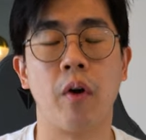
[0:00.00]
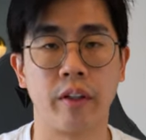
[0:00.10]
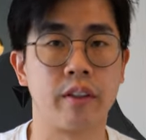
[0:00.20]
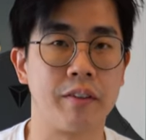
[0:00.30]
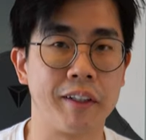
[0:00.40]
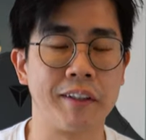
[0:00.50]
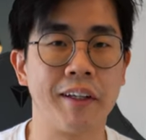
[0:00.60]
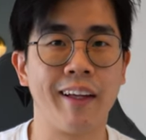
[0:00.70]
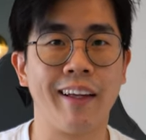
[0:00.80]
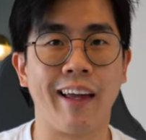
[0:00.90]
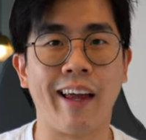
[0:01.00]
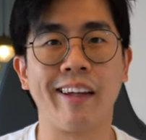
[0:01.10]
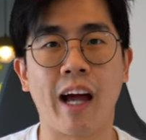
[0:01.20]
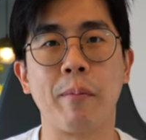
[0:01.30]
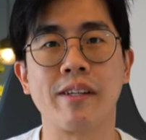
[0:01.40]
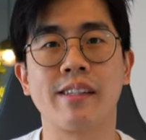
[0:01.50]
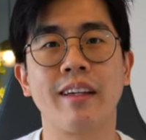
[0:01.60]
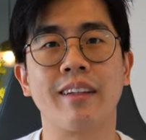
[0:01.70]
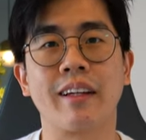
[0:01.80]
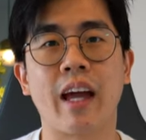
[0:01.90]
monitoring. And I must
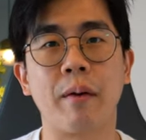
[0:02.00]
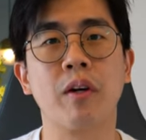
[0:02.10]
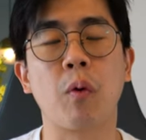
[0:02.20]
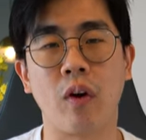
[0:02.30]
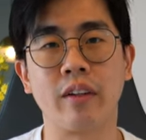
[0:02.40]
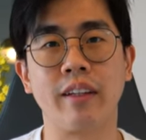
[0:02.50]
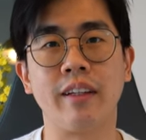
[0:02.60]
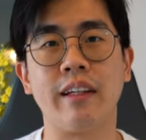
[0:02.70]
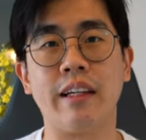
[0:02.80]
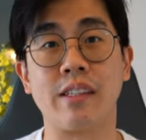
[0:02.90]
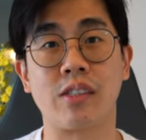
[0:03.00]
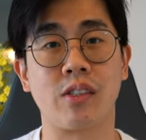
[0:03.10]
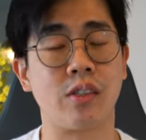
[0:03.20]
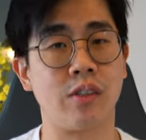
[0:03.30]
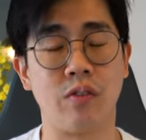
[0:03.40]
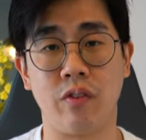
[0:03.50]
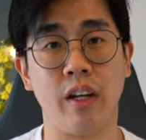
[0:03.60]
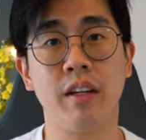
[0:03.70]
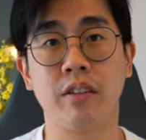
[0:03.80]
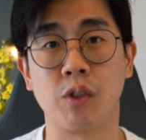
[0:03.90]
say the camera quality is
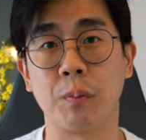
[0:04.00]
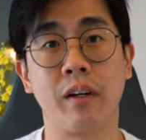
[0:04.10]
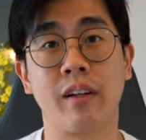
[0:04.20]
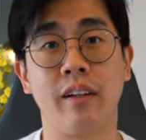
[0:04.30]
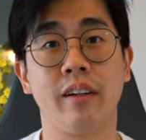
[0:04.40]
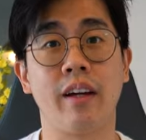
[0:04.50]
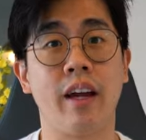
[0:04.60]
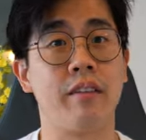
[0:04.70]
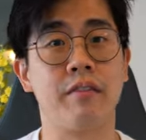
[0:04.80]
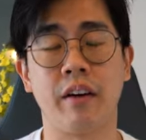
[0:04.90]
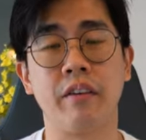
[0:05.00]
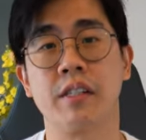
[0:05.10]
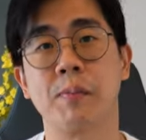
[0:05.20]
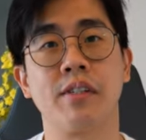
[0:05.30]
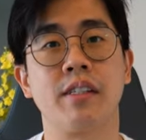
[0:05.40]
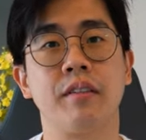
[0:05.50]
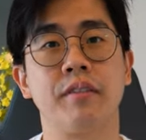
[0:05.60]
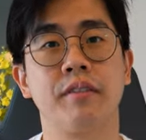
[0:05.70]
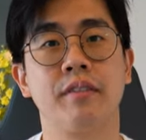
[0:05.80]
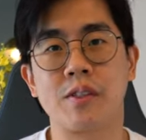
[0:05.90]
really super clear and very responsive.
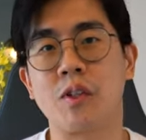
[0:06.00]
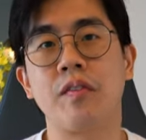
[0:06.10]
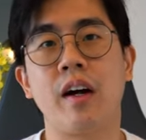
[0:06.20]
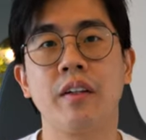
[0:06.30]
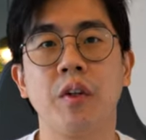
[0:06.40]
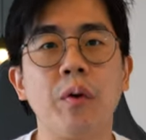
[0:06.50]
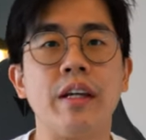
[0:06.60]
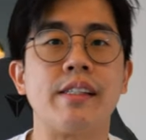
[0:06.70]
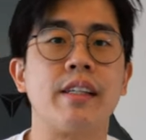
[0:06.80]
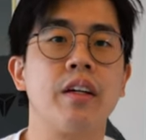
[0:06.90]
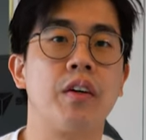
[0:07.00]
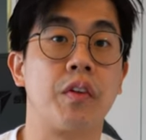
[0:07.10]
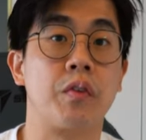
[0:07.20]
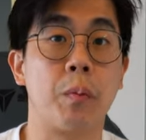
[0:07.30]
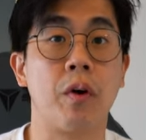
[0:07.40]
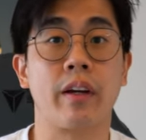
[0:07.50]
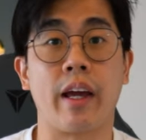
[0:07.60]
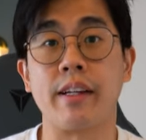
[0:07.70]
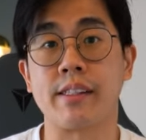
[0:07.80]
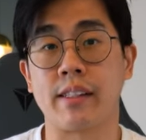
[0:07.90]
So far, no incident of the robot
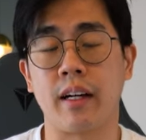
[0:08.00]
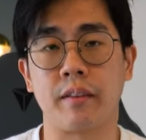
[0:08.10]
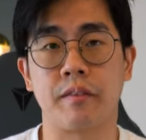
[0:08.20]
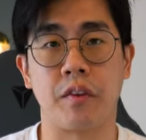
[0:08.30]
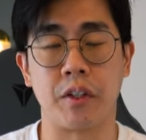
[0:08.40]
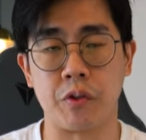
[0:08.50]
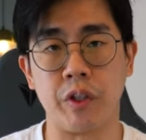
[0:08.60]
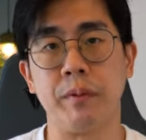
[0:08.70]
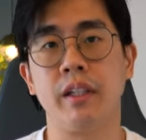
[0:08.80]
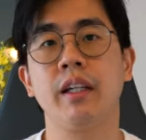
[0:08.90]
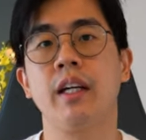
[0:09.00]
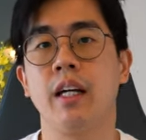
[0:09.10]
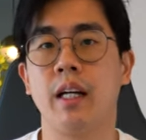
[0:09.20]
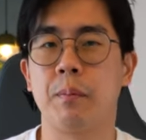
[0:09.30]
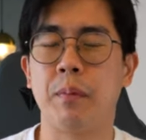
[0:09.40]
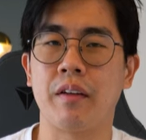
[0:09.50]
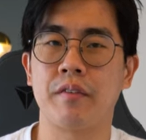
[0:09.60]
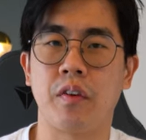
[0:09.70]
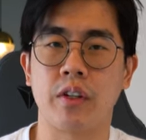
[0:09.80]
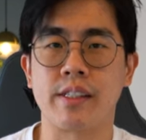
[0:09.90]
getting stuck for the Dreame,
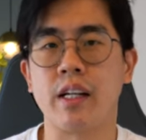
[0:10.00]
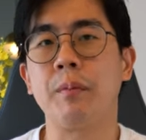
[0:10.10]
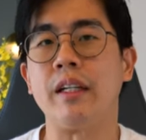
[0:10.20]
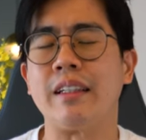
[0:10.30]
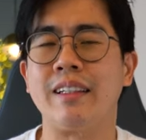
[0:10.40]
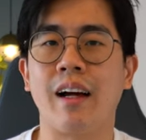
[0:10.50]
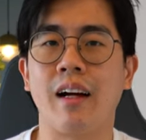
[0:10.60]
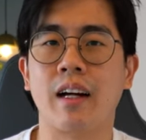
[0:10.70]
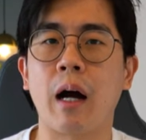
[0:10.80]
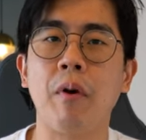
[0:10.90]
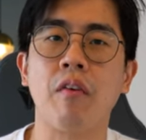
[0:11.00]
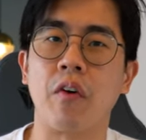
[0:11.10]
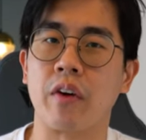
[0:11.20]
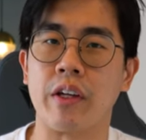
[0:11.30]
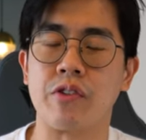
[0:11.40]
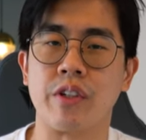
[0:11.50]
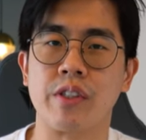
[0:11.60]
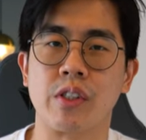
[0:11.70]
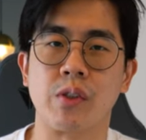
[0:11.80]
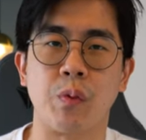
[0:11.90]
but for the Xiaomi, there are a couple of
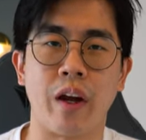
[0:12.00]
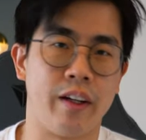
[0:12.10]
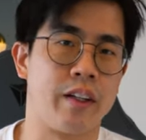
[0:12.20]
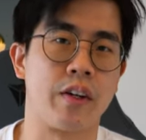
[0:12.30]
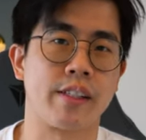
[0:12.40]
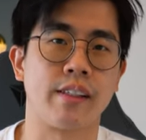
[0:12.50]
occasions where it got